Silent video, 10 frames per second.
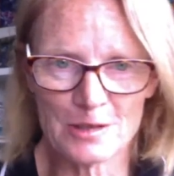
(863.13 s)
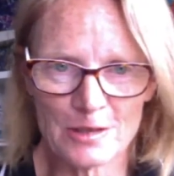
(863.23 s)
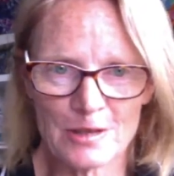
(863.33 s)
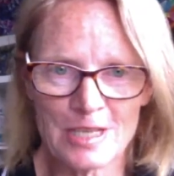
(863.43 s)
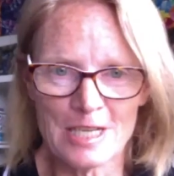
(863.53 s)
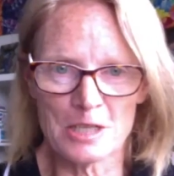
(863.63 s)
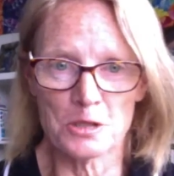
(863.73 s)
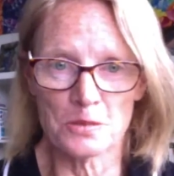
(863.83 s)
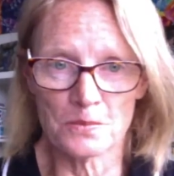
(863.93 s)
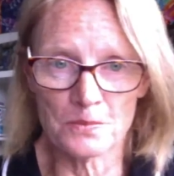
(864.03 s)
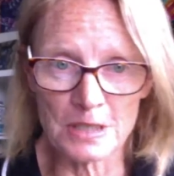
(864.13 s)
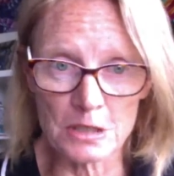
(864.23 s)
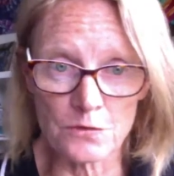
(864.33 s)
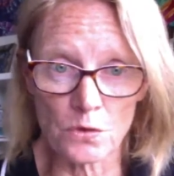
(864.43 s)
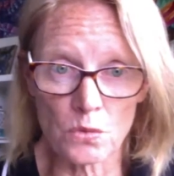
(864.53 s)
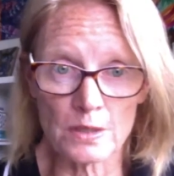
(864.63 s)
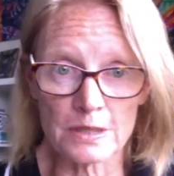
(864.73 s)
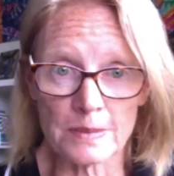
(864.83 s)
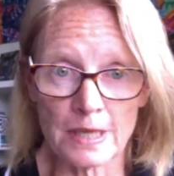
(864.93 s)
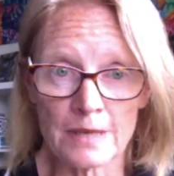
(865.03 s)
You know, you pitch forward
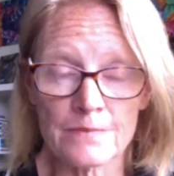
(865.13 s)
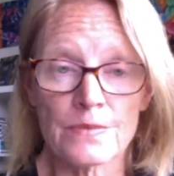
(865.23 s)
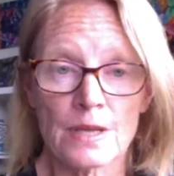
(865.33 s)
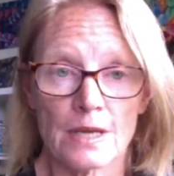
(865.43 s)
a bit,